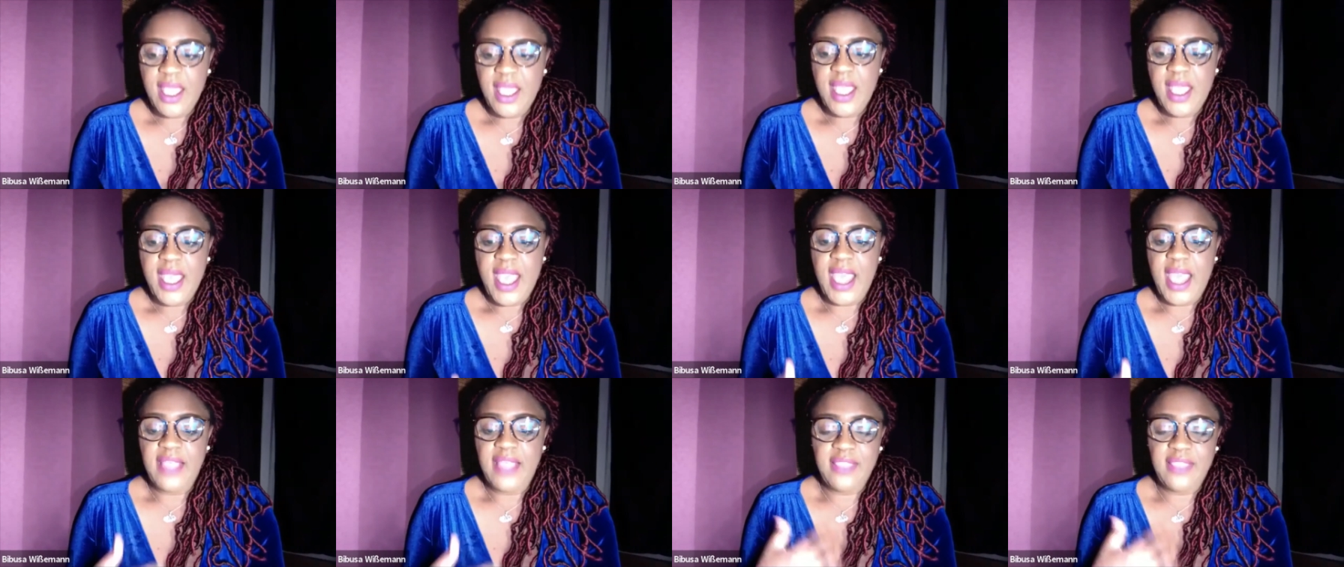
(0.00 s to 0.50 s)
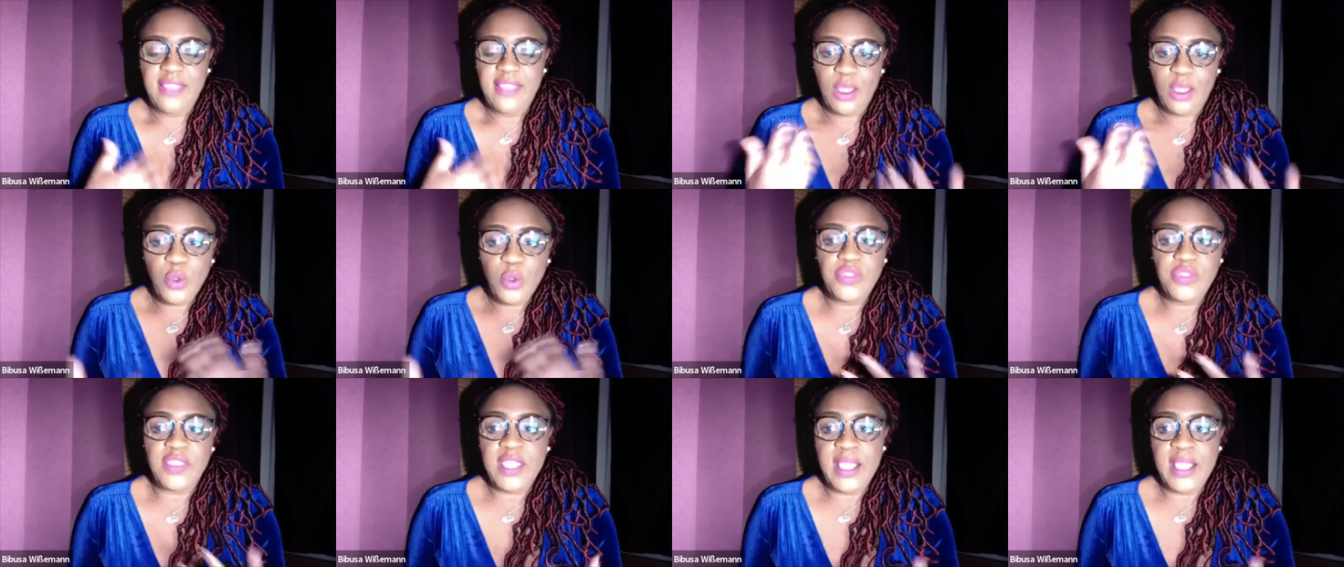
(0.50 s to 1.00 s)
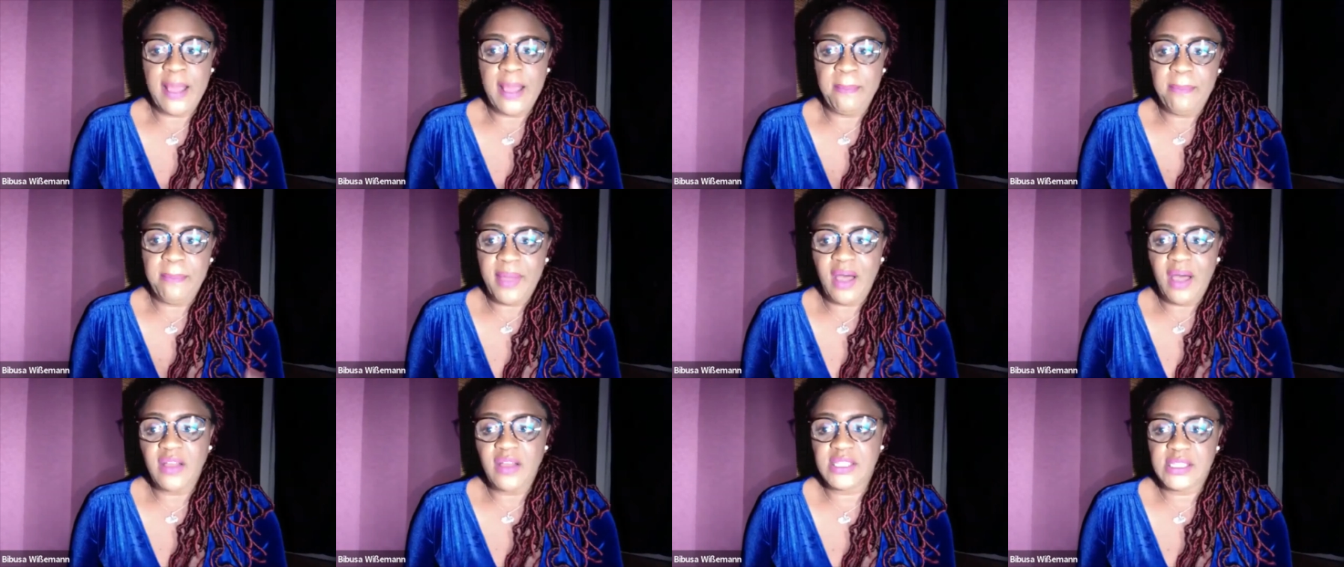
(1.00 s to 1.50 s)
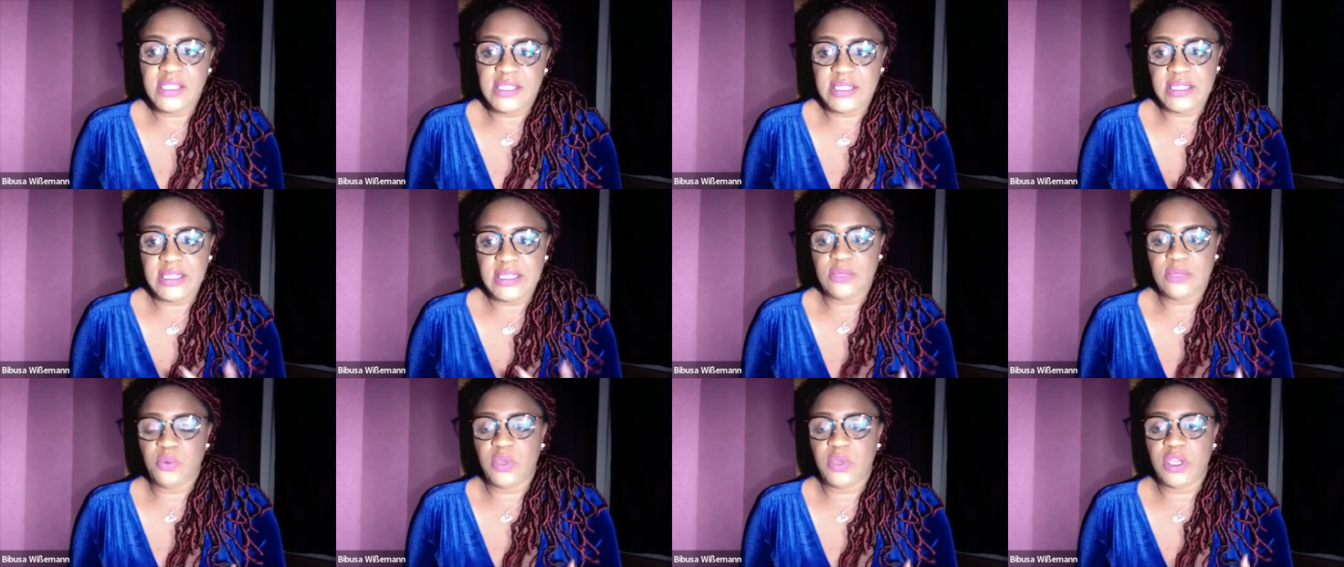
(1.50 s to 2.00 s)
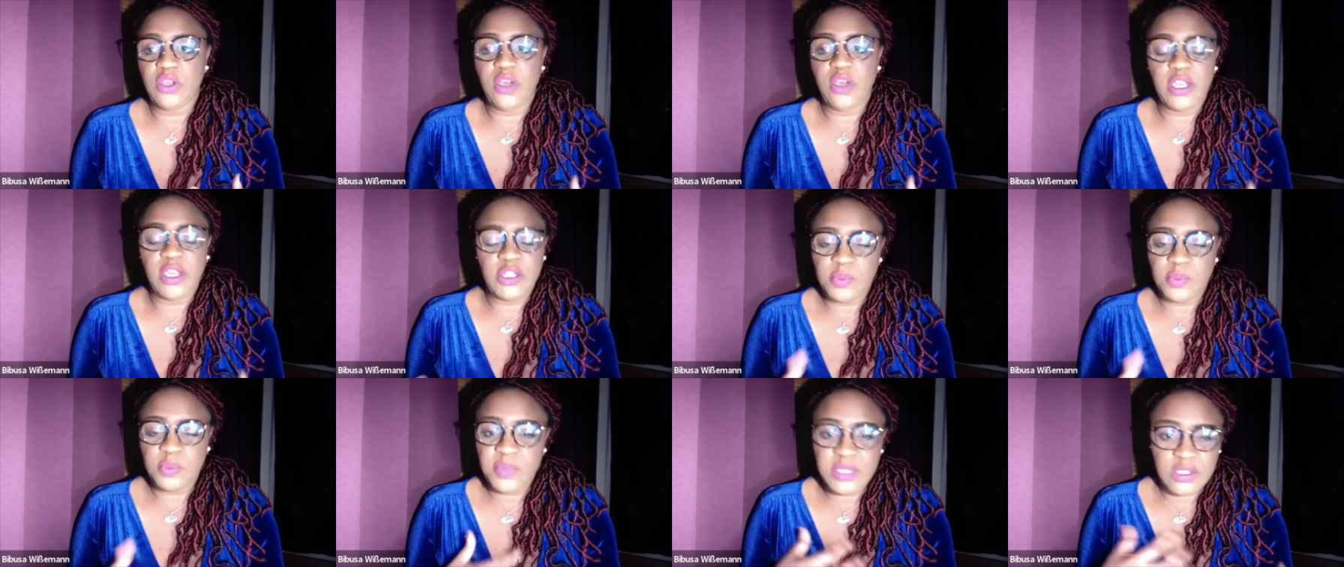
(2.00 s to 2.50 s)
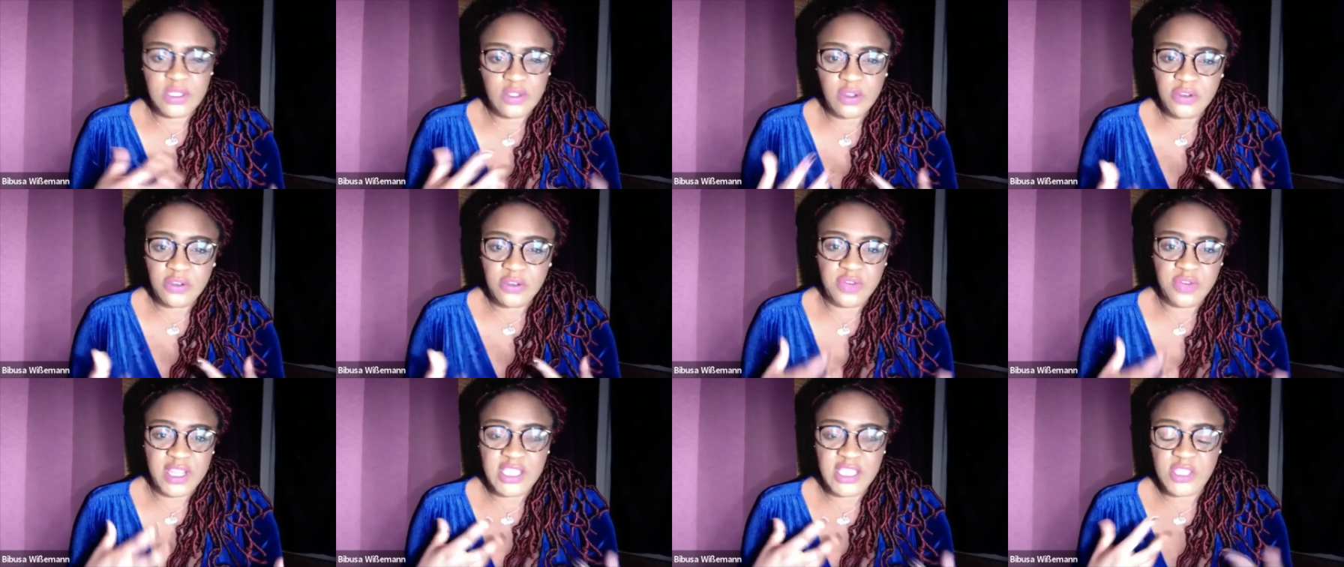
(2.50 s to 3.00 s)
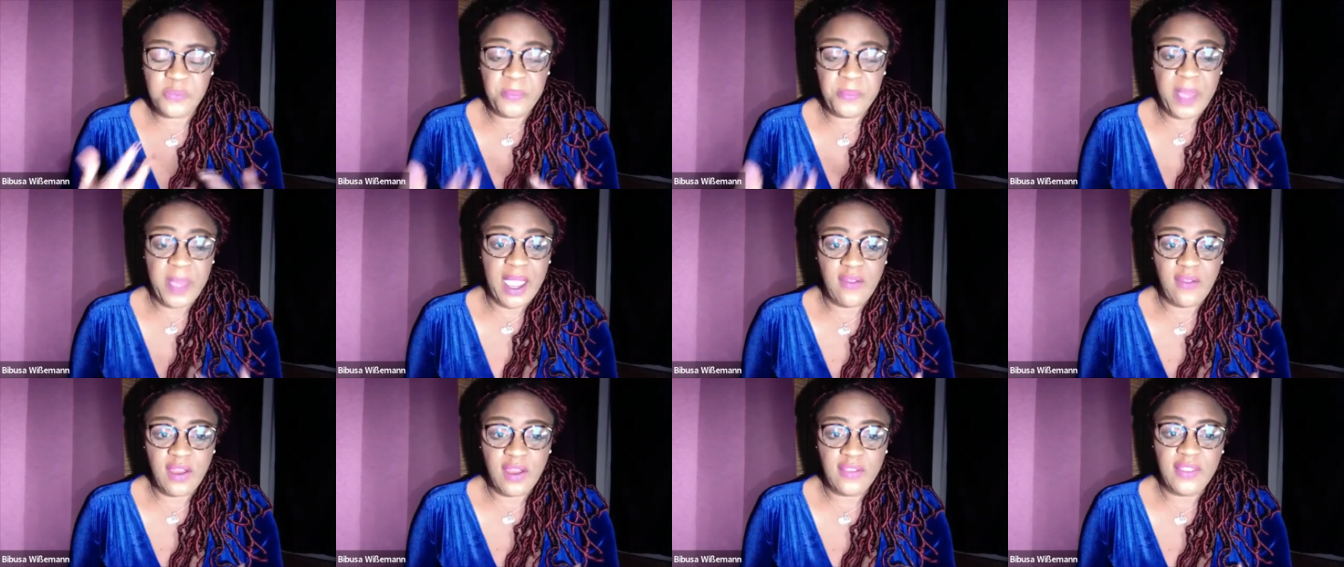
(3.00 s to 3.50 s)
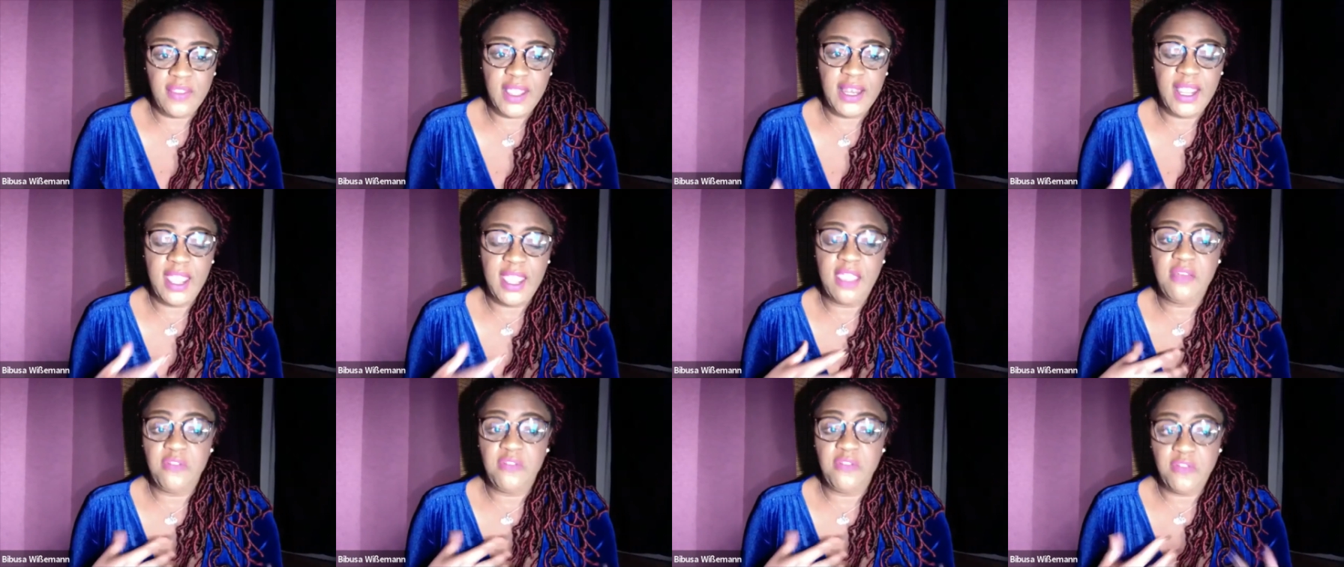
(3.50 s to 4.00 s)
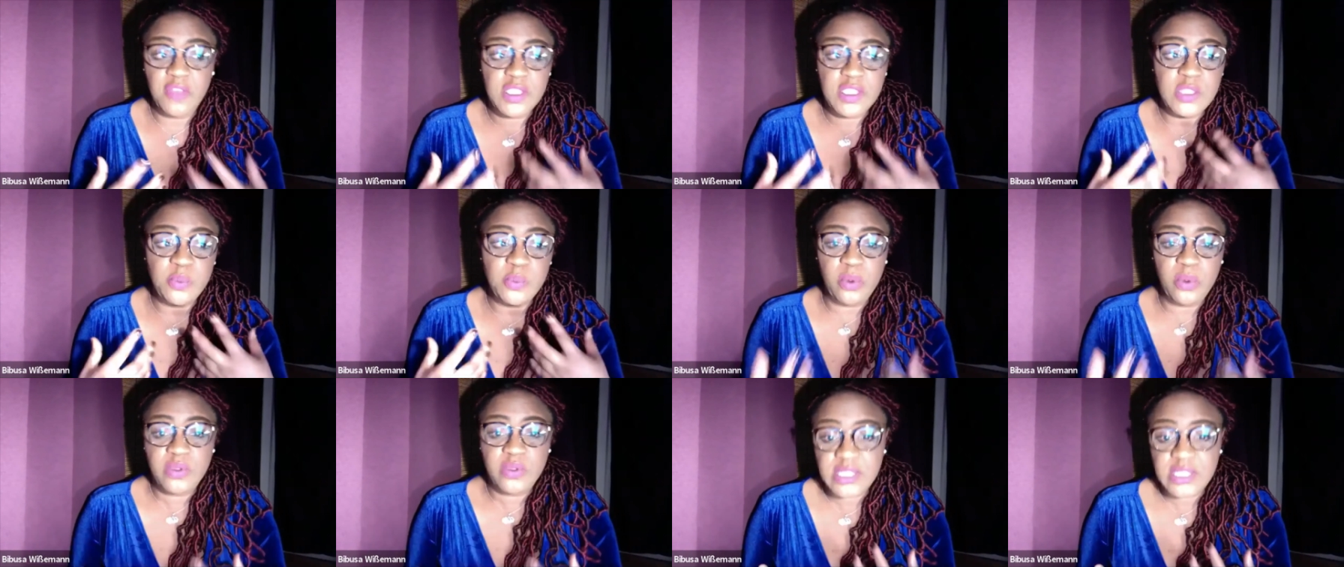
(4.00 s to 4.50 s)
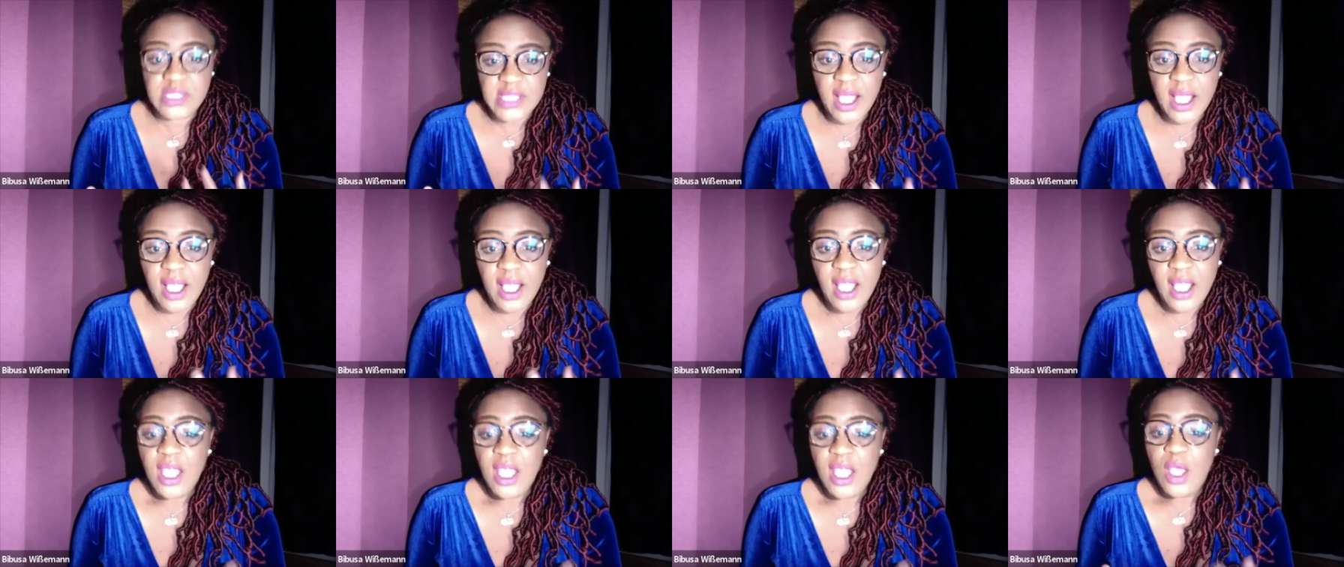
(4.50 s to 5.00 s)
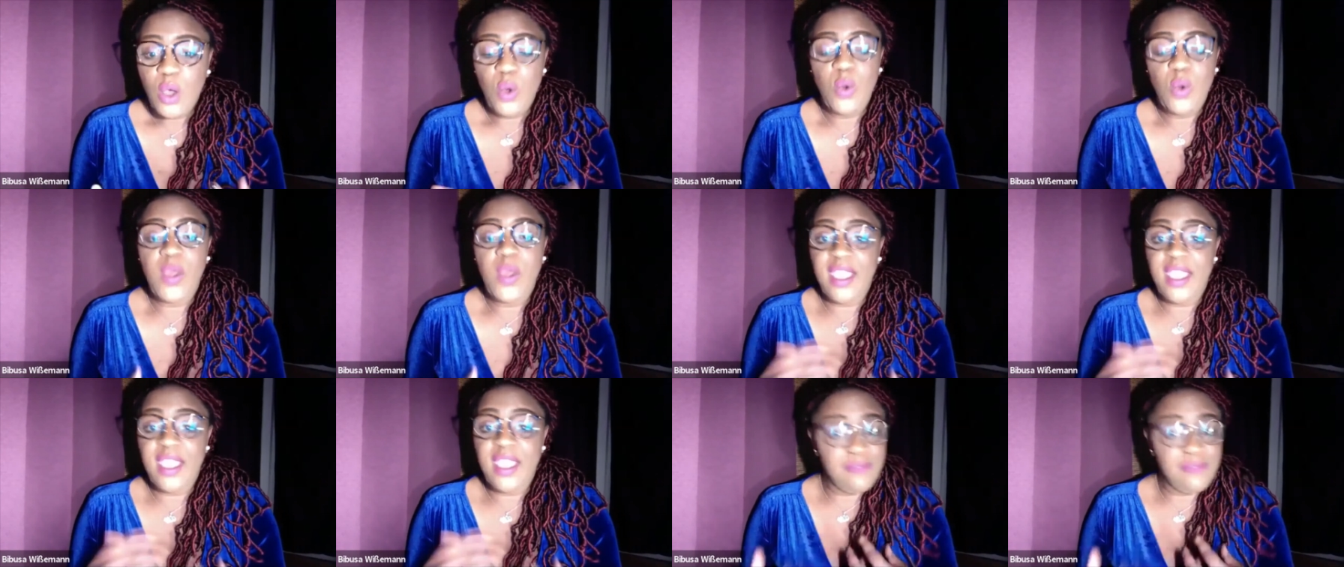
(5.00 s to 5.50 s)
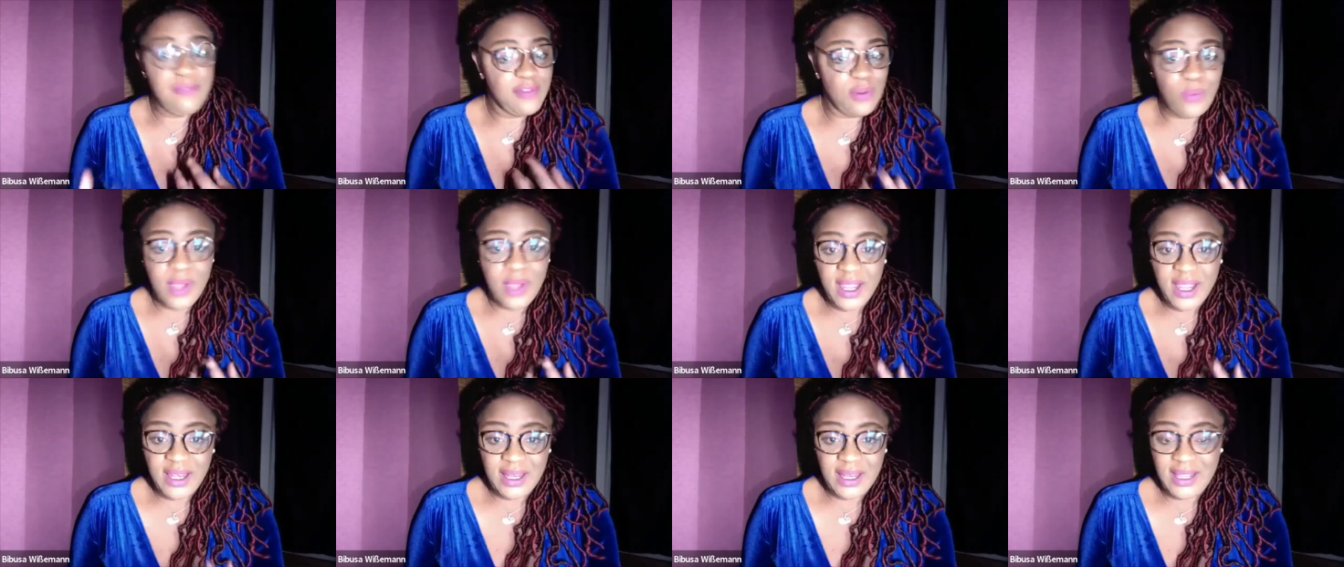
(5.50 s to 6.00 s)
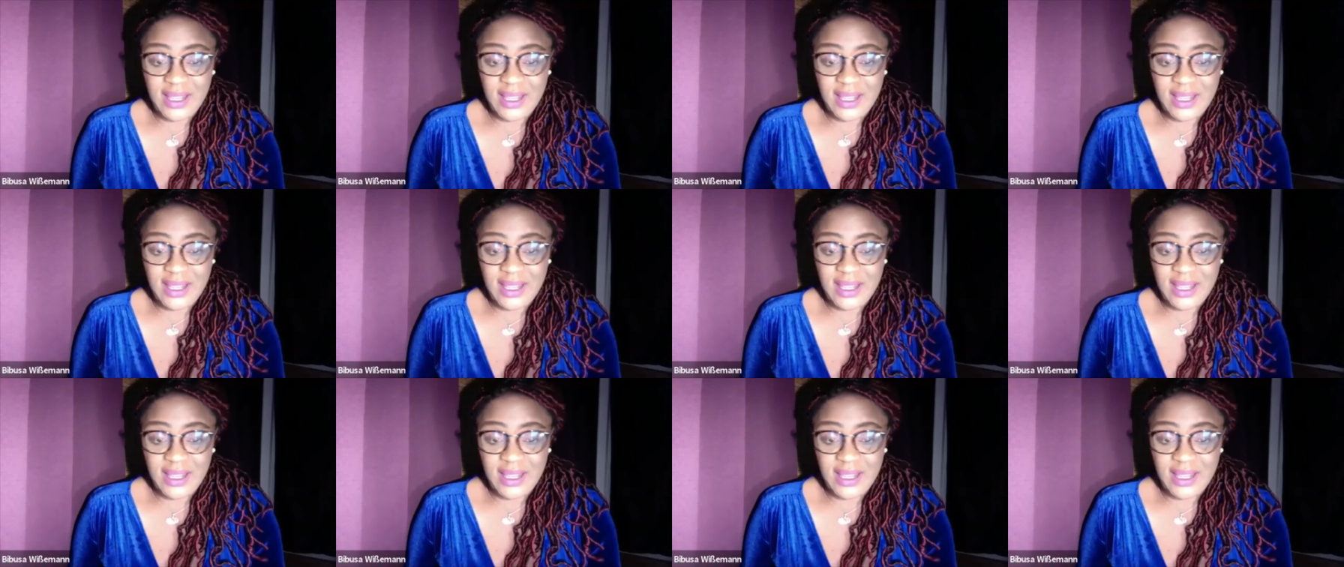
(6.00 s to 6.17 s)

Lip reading: And the good thing about it is we're going to be so transparent that every sponsor or everyone,